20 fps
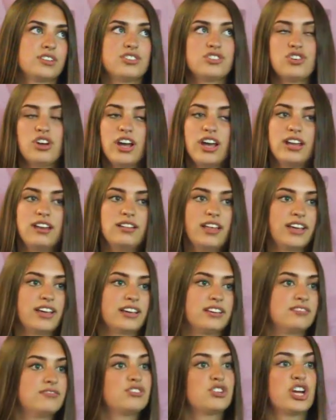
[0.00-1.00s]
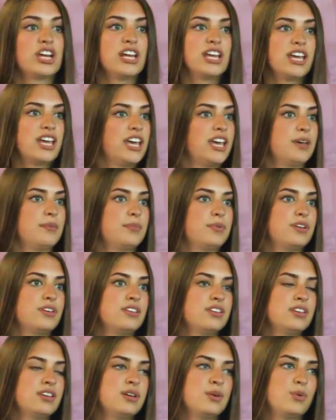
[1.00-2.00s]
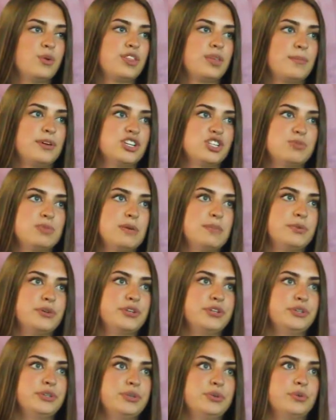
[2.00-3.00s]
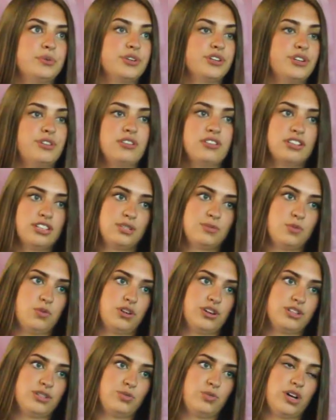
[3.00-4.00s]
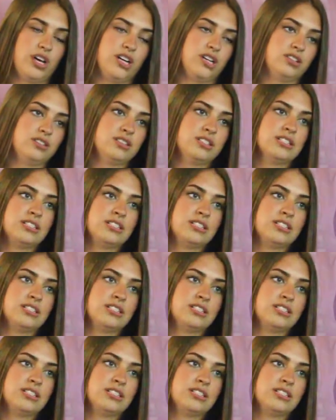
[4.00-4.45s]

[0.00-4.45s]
tried a training camp with a bunch of people who were new to the sport as well.